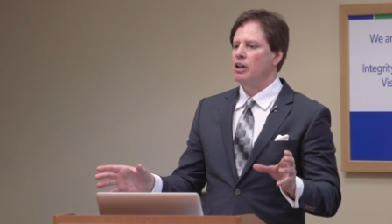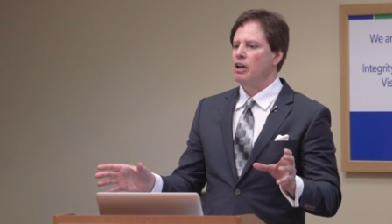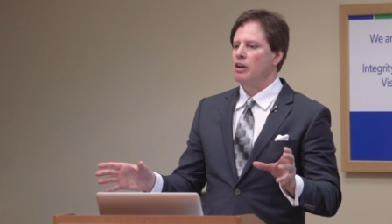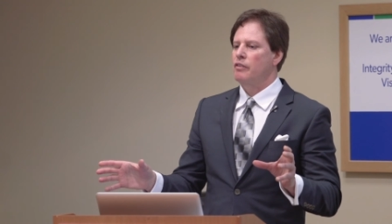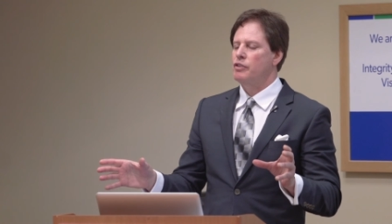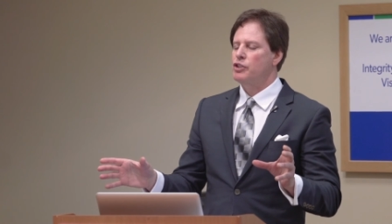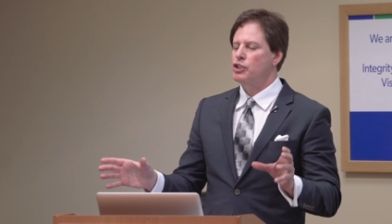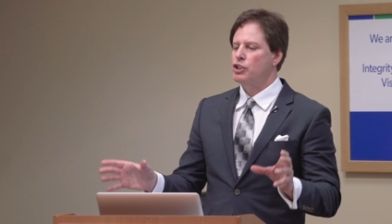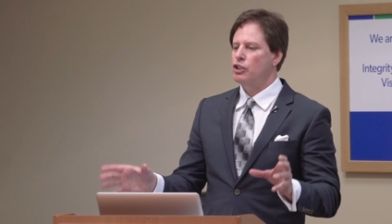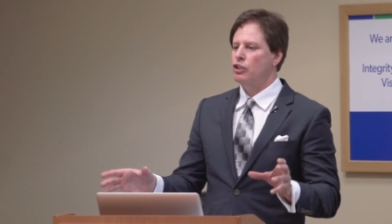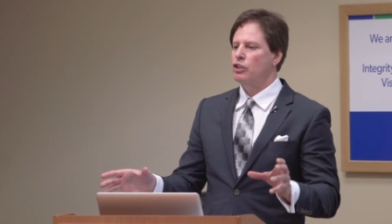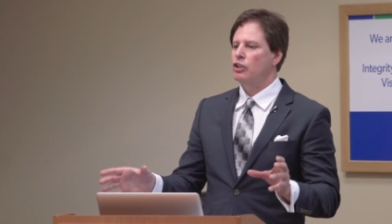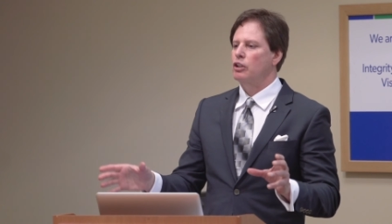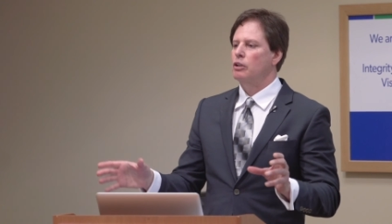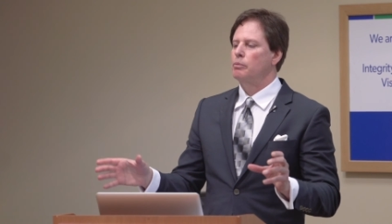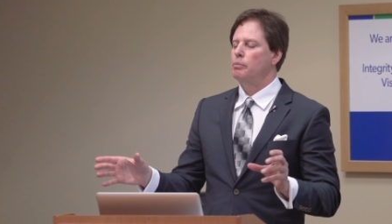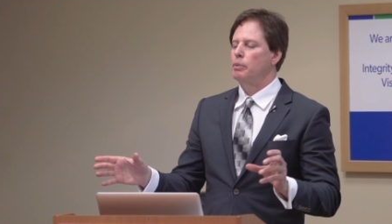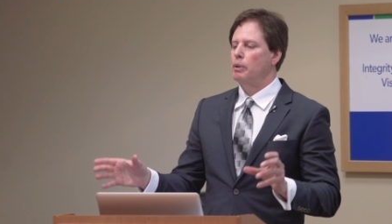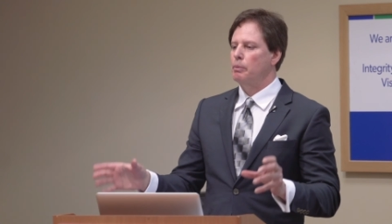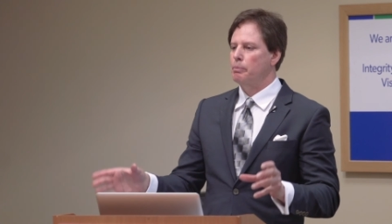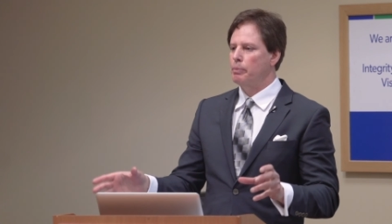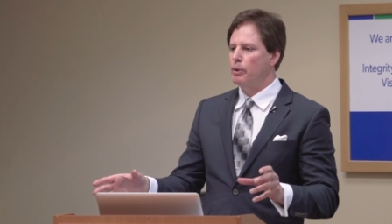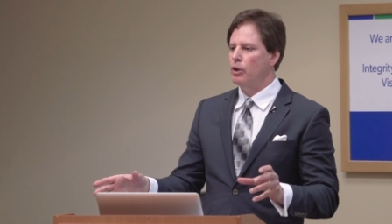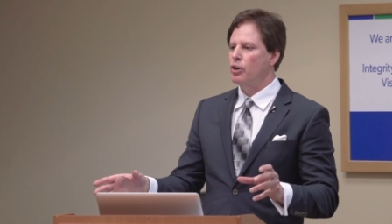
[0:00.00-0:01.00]
of sugar
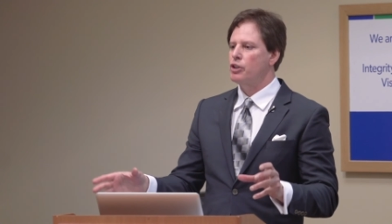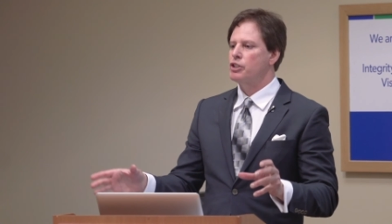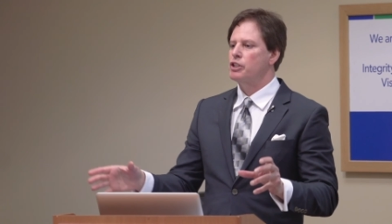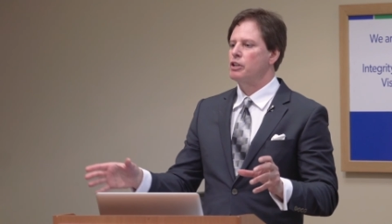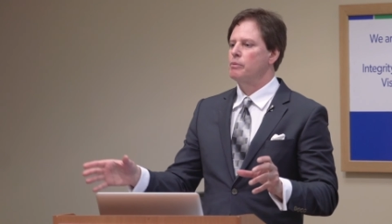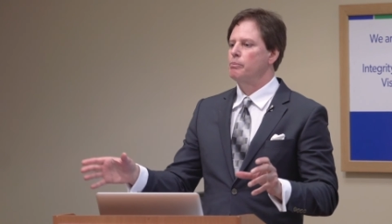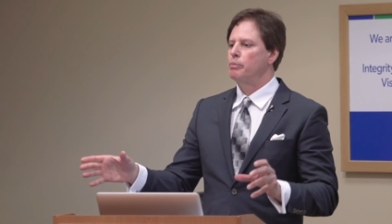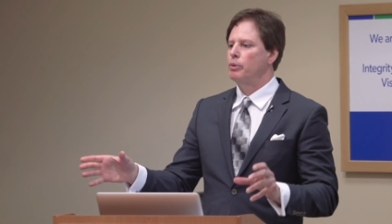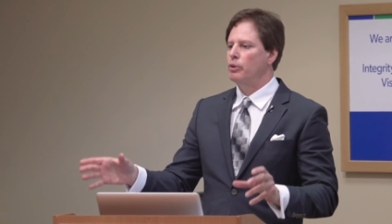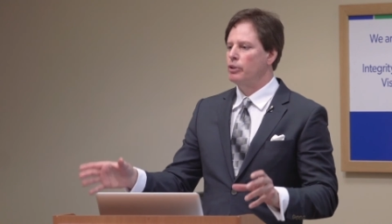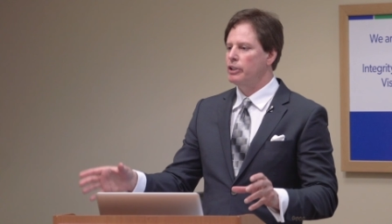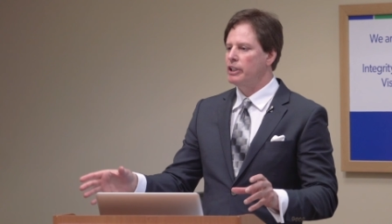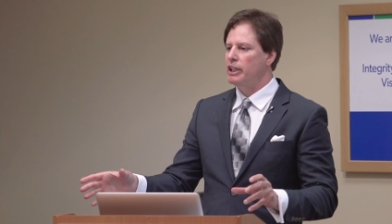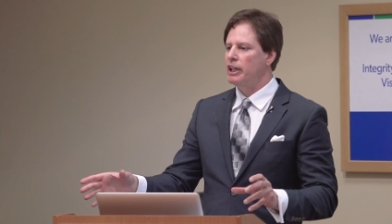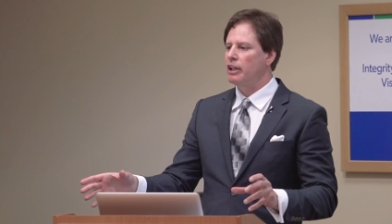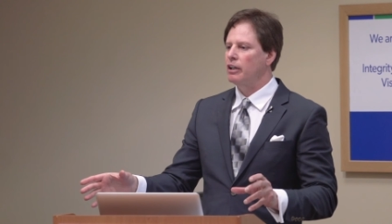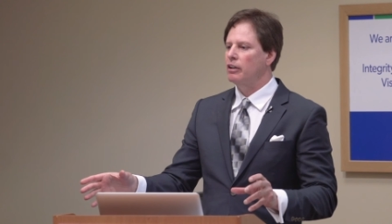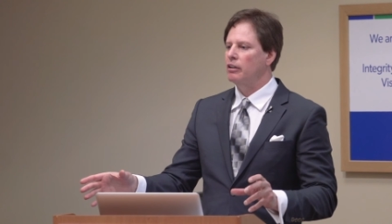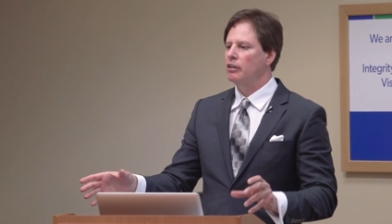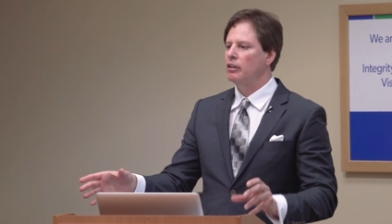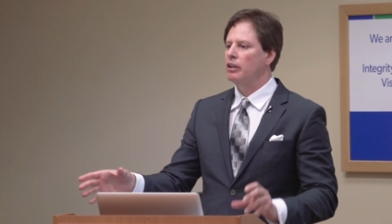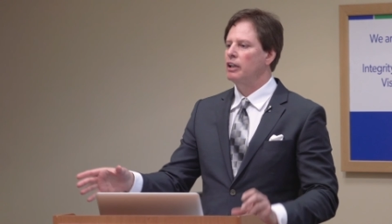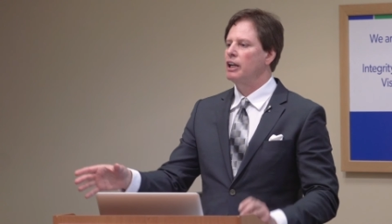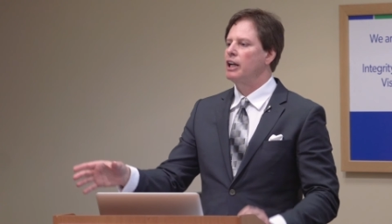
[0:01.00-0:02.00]
per person per
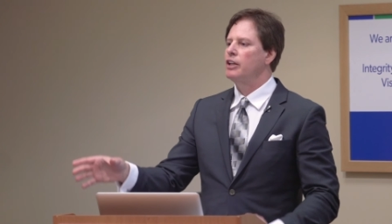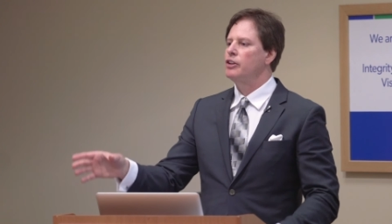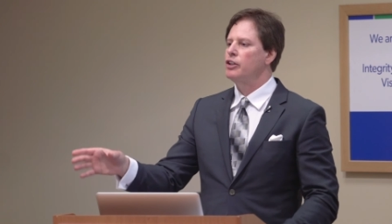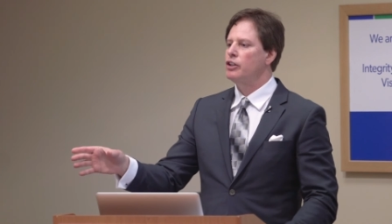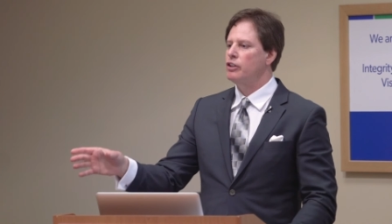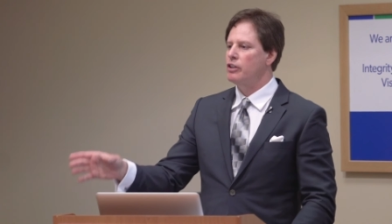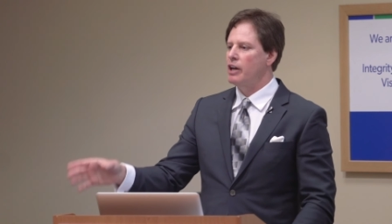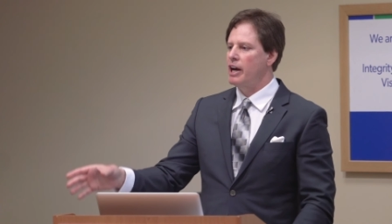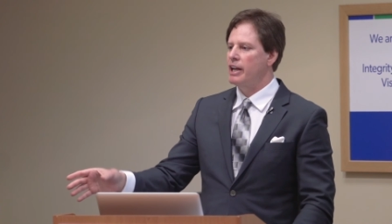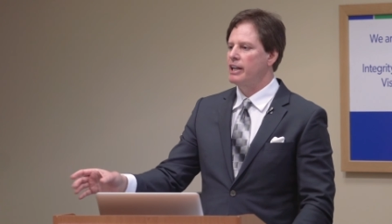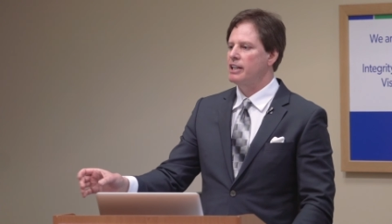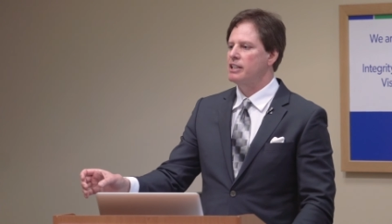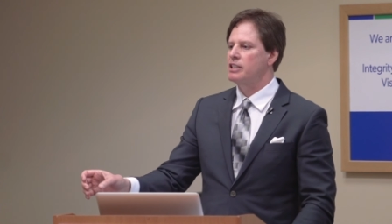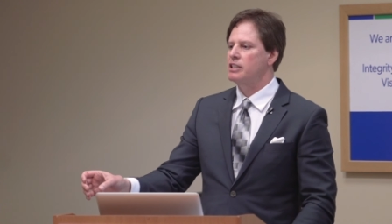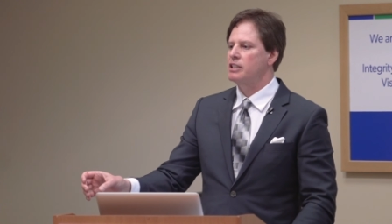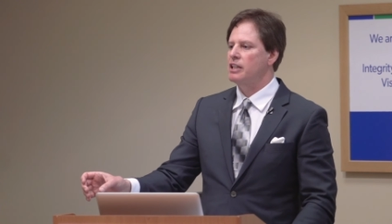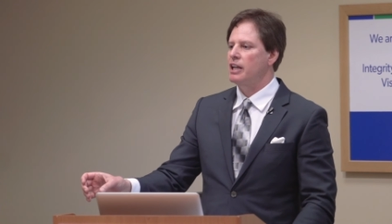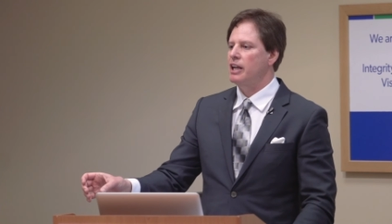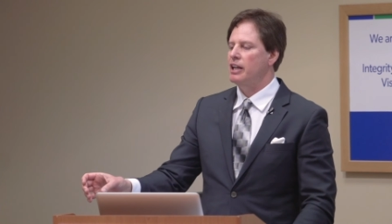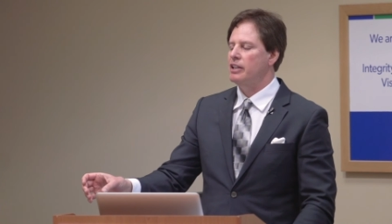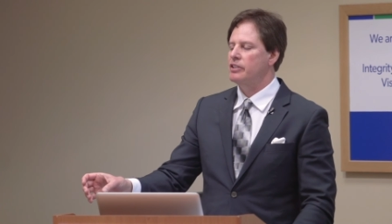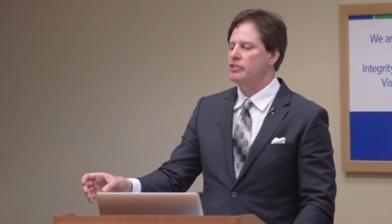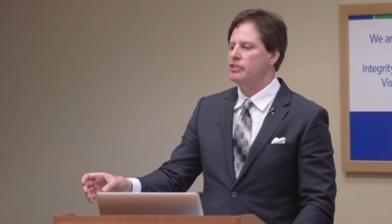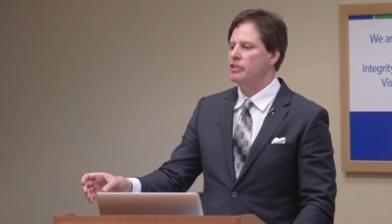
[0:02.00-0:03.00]
year in the United
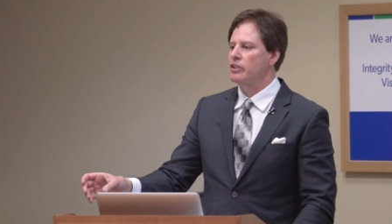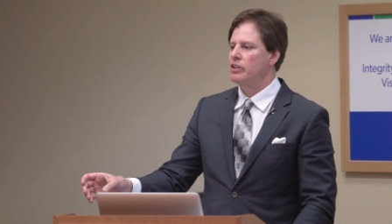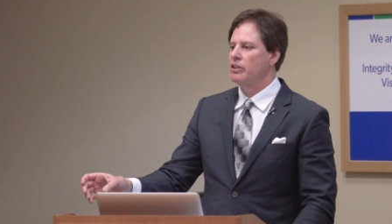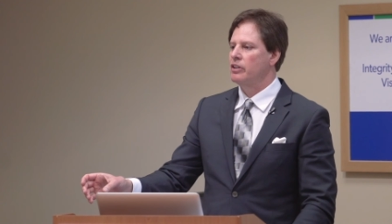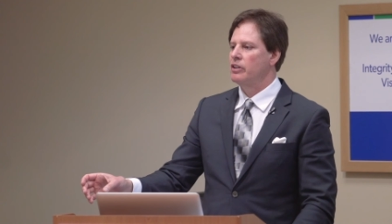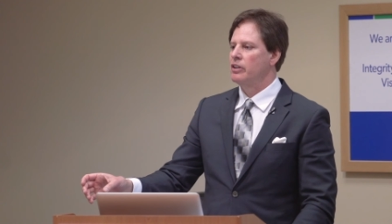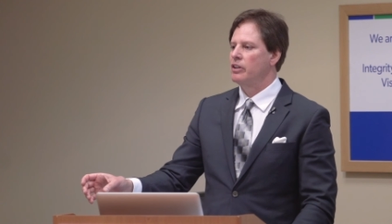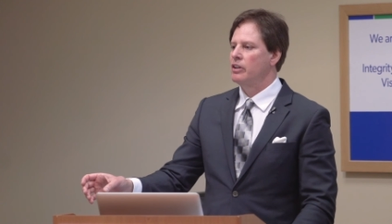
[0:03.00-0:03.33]
States.